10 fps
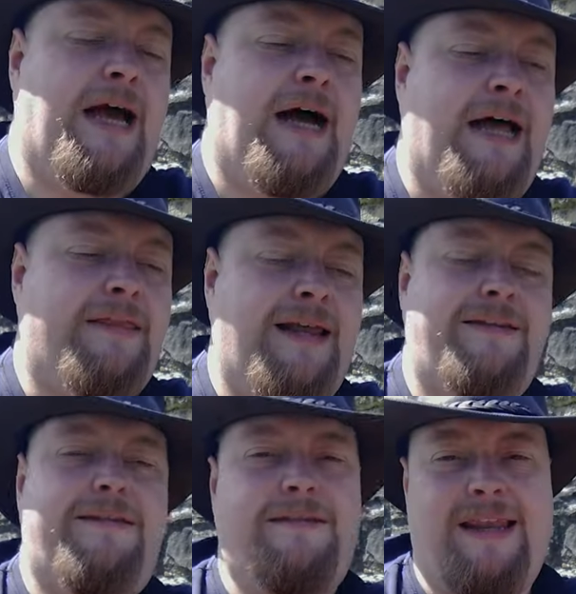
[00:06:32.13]
The
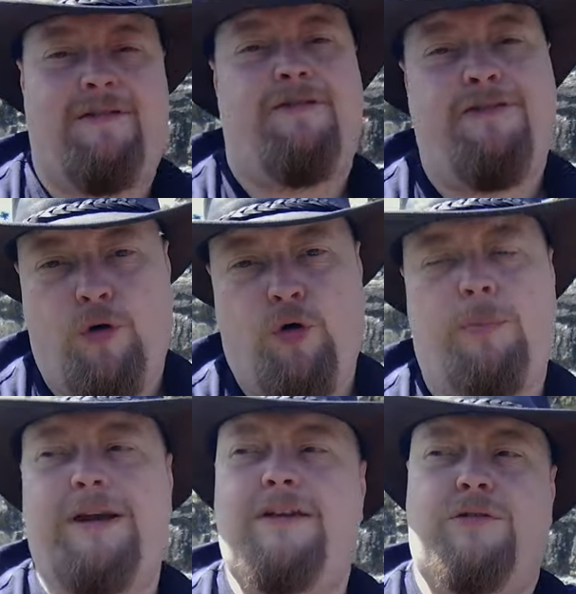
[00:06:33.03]
lens is an
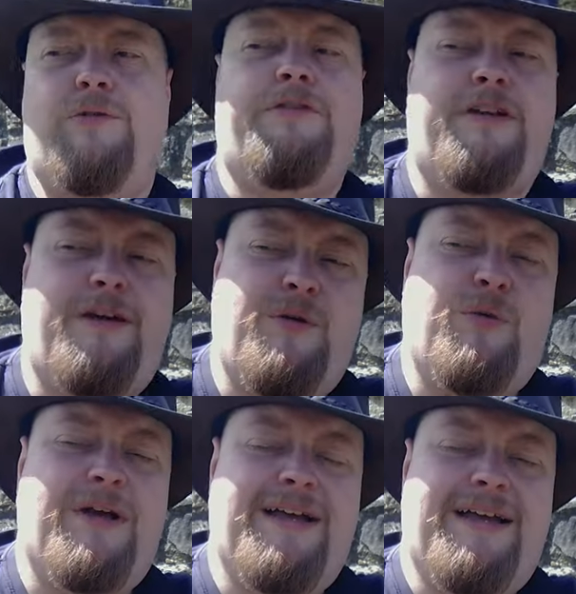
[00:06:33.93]
f4, but it's also,